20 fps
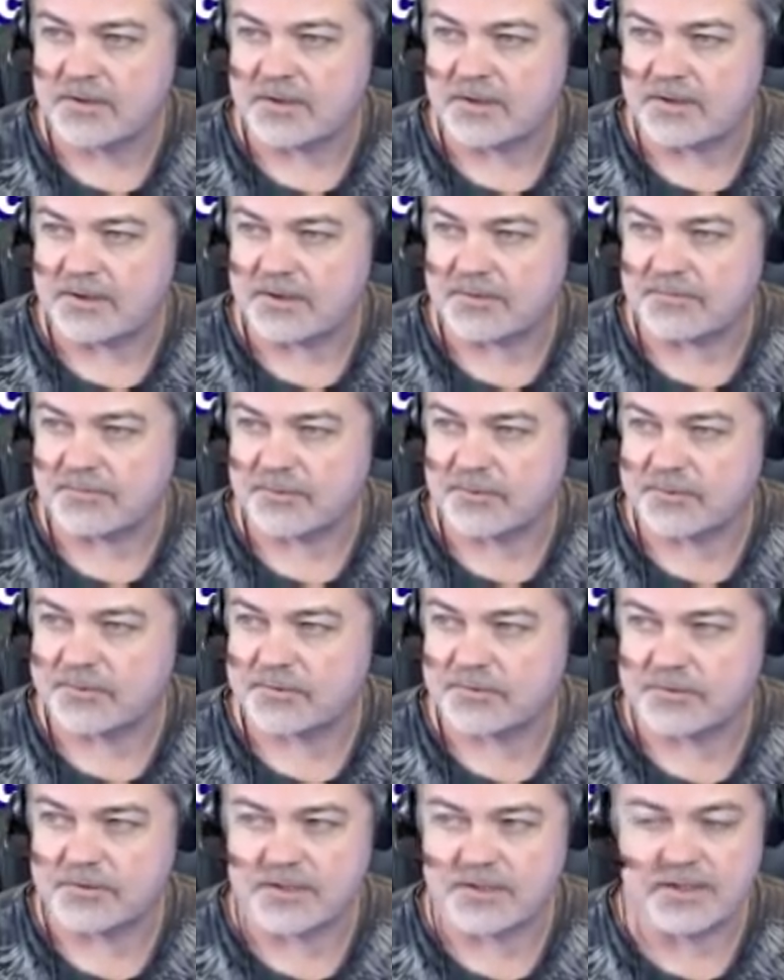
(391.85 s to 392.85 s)
And our
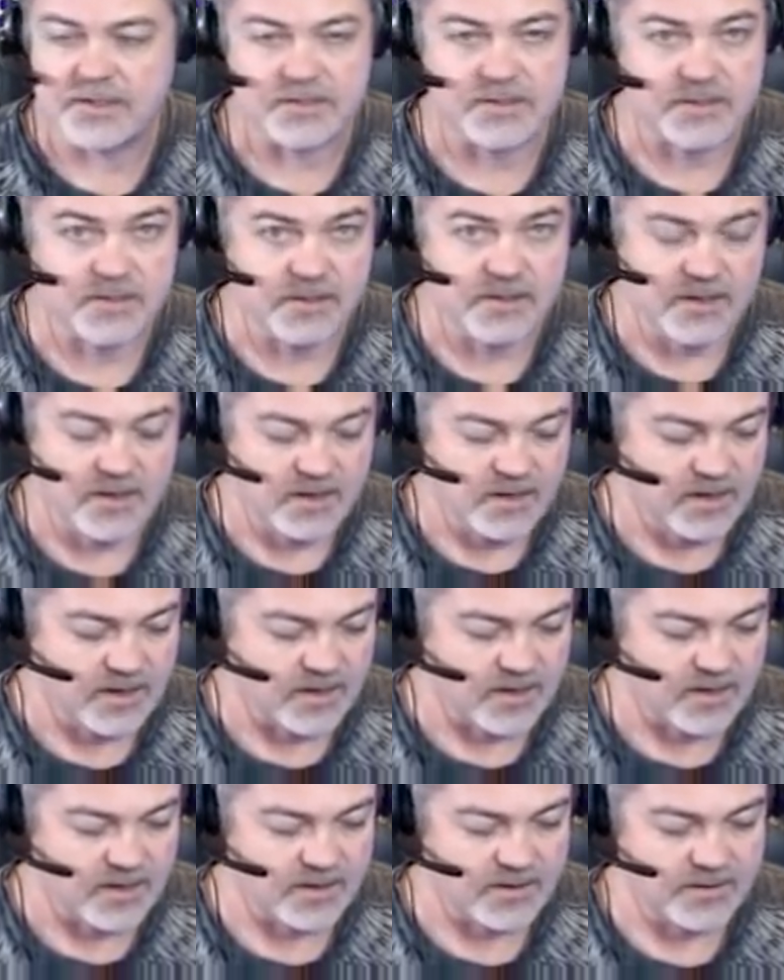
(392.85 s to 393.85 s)
virtual disk,
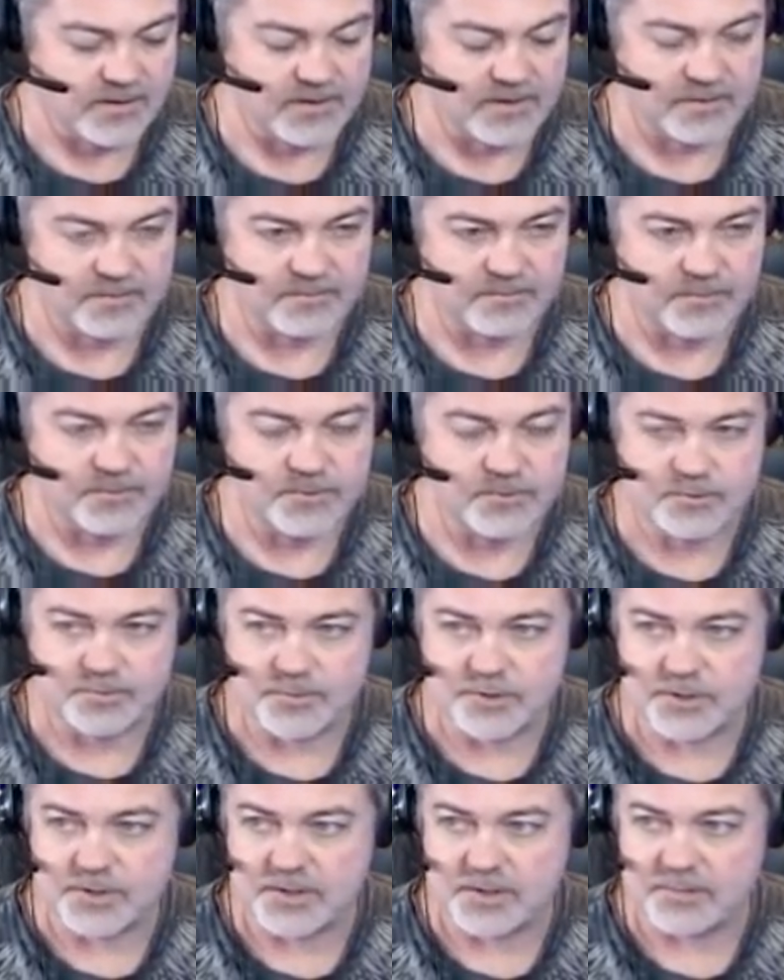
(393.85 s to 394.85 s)
in Virtual
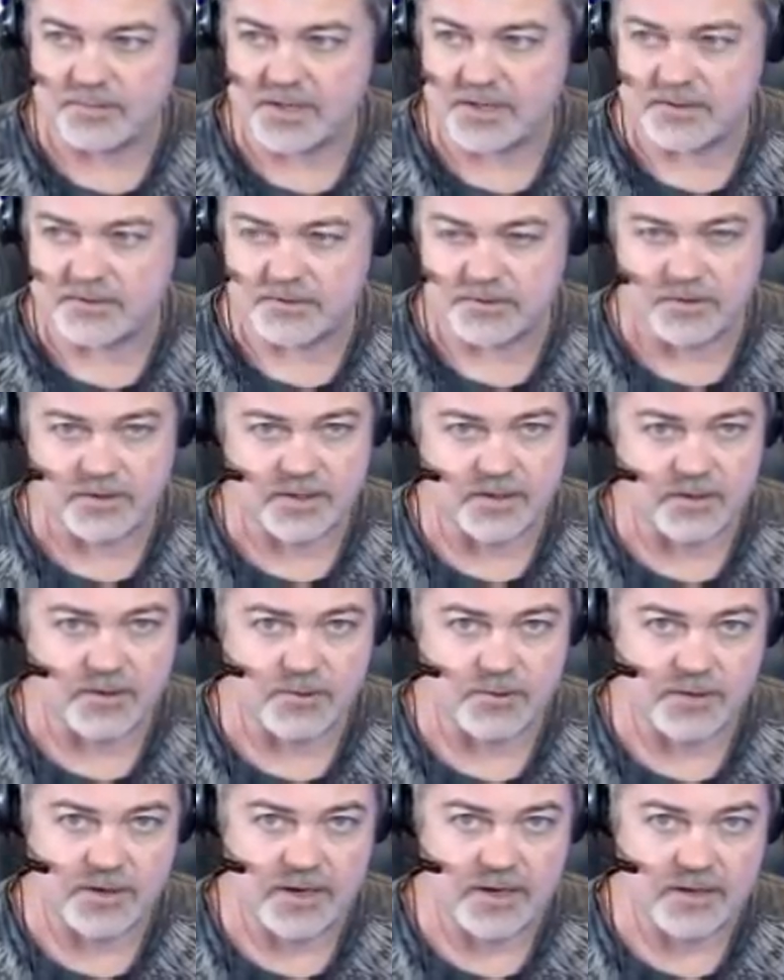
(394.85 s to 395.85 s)
Machine Manager, I can
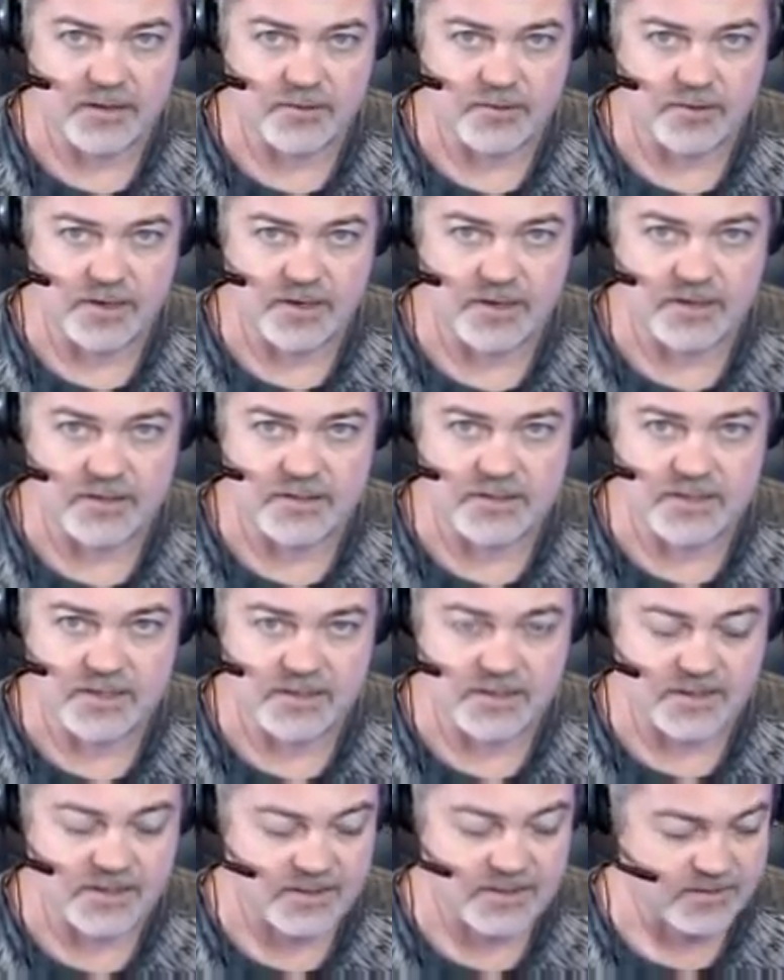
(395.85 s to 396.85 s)
only allocate
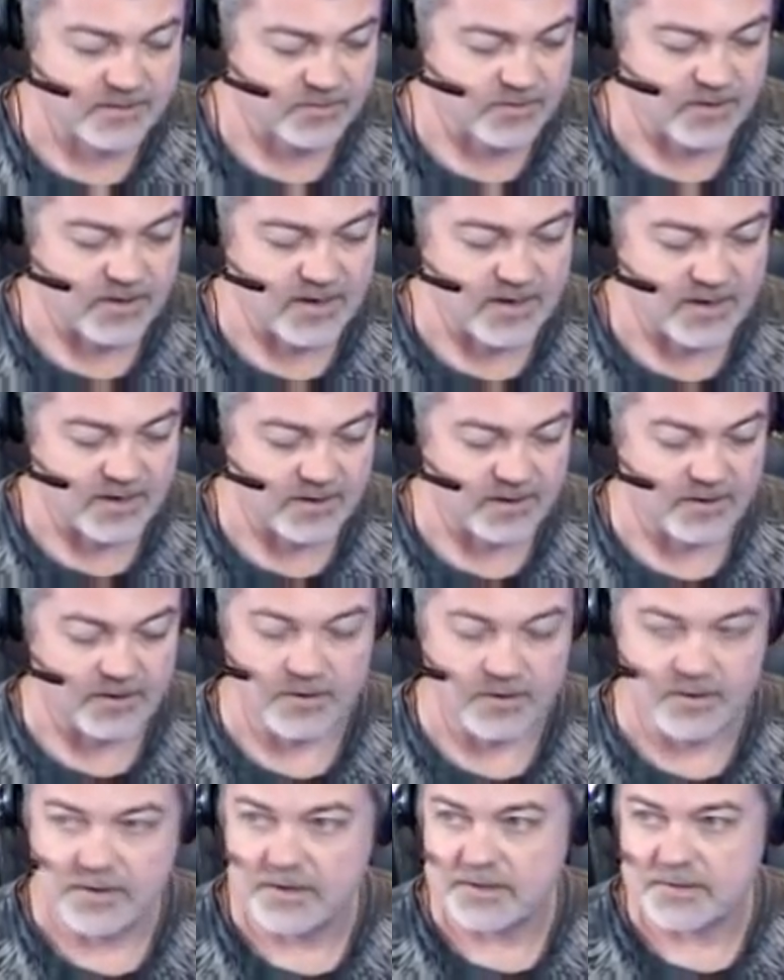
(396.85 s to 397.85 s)
10 gigs or higher.
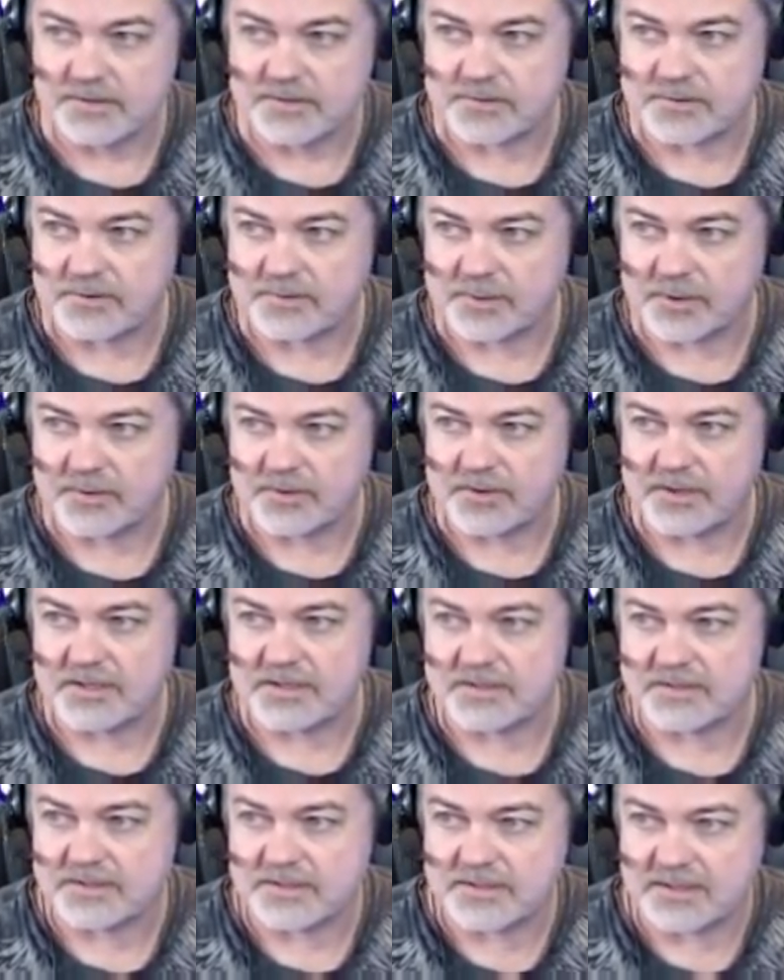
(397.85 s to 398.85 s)
So I'm going to go
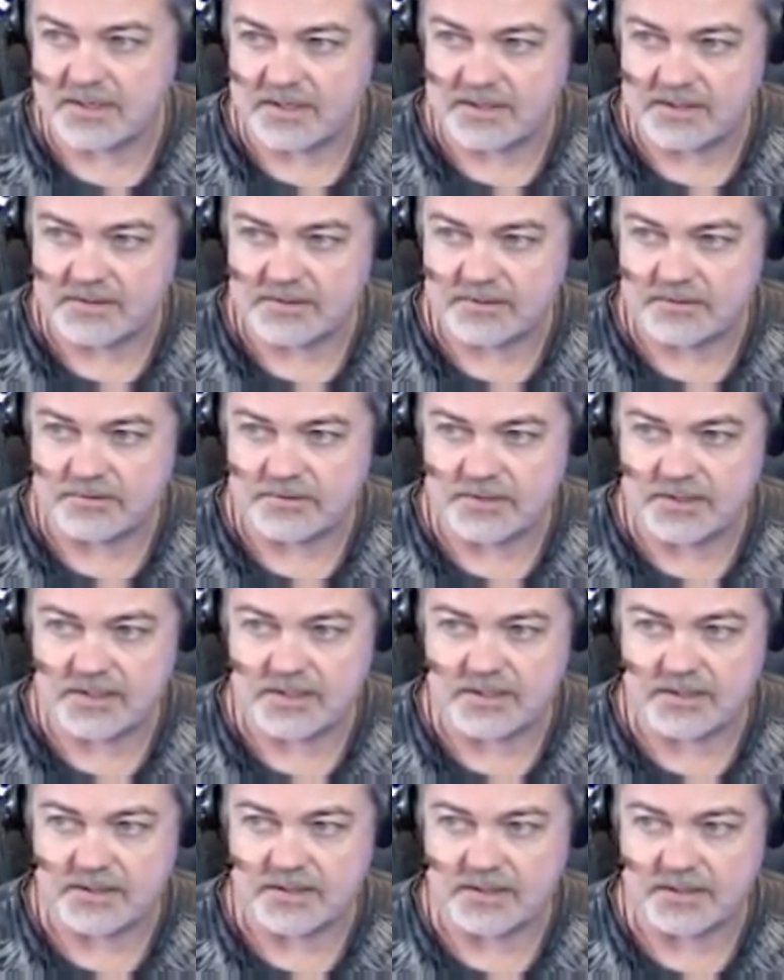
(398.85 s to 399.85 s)
ahead and set it to
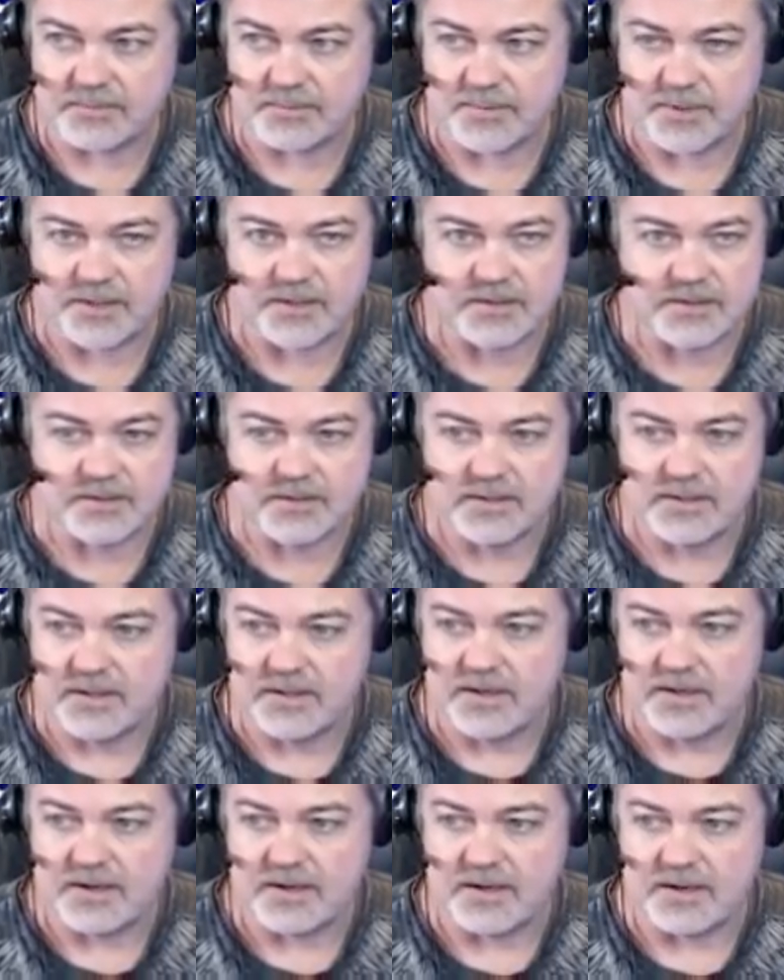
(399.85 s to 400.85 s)
10 gigabytes.
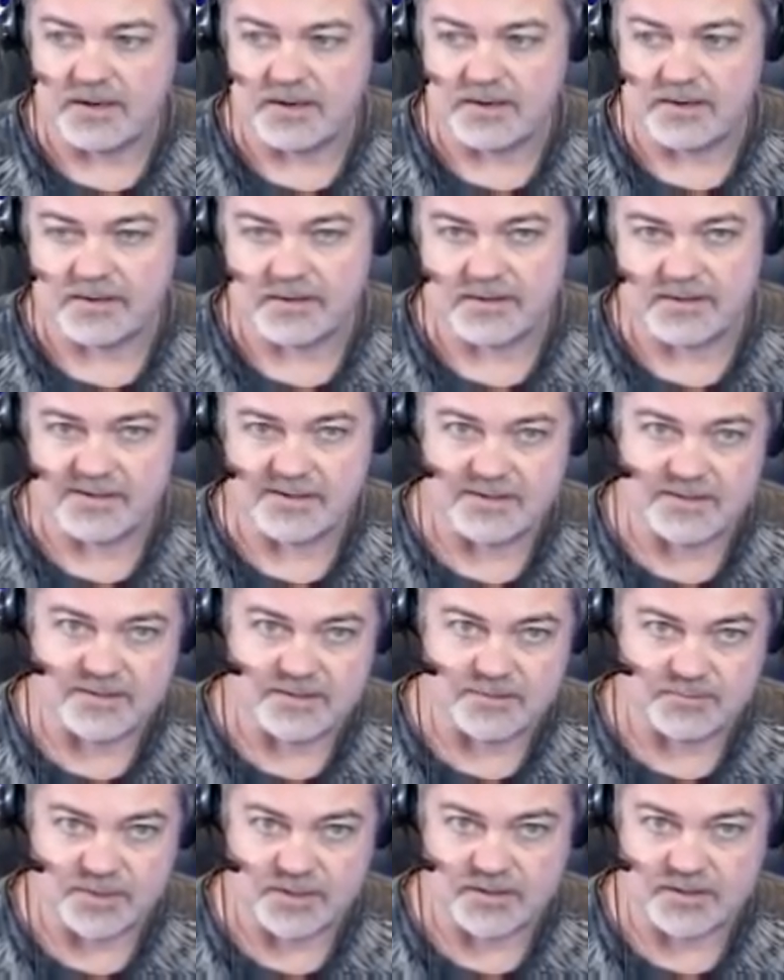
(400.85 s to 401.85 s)
That's
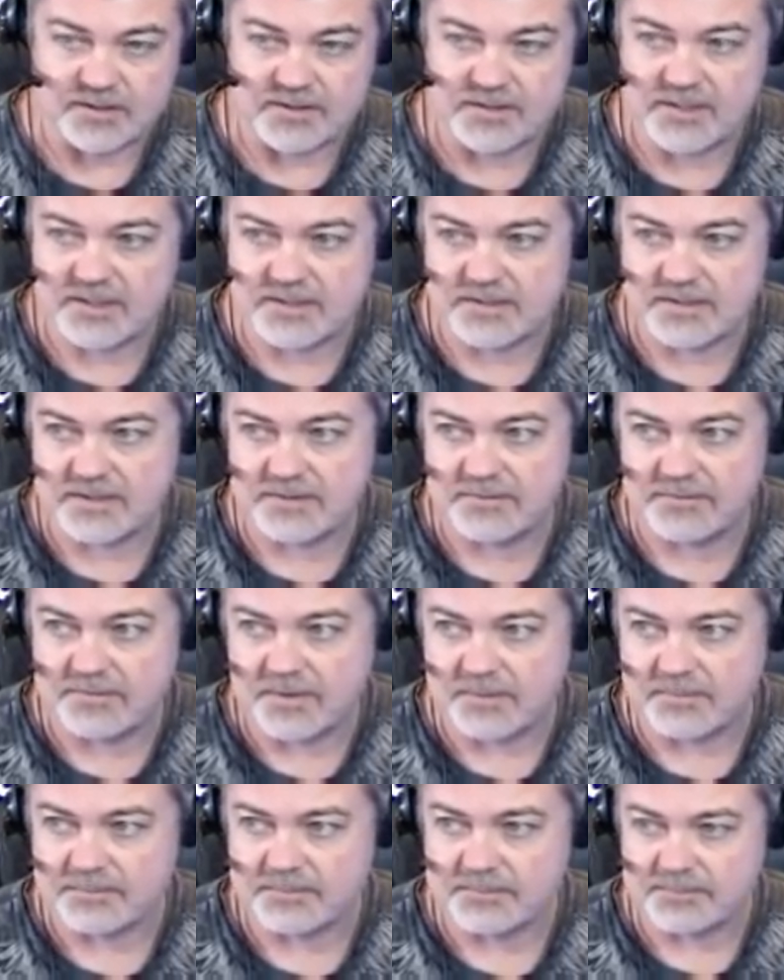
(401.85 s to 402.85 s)
a bit excessive,
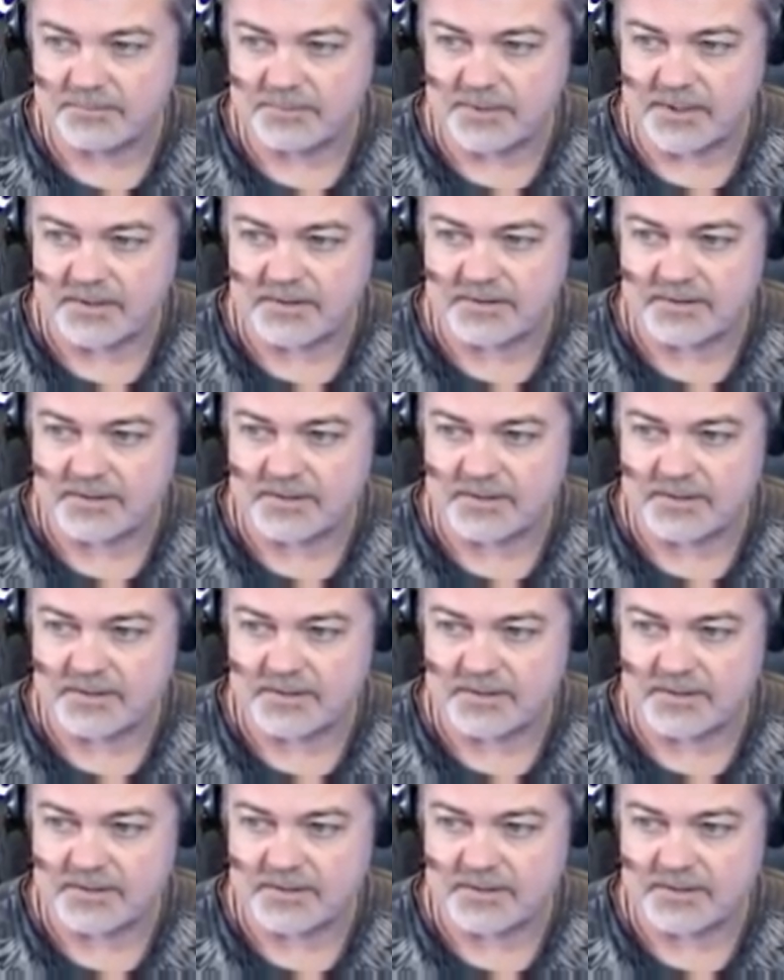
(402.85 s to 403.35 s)
but